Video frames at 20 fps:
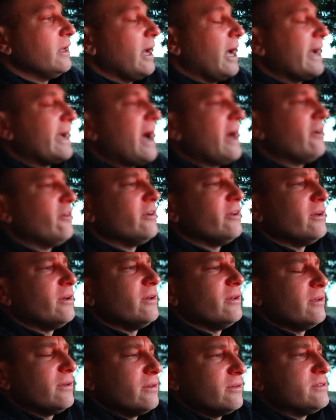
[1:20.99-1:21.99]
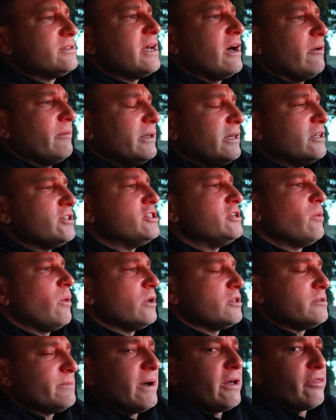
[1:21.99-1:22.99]
I got her to tell me that she
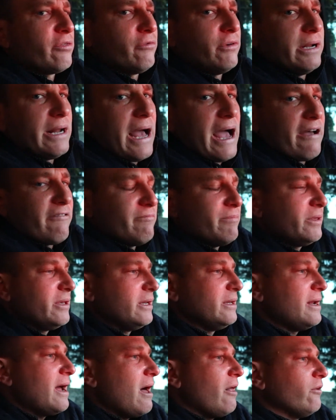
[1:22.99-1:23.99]
wants about $3.5 million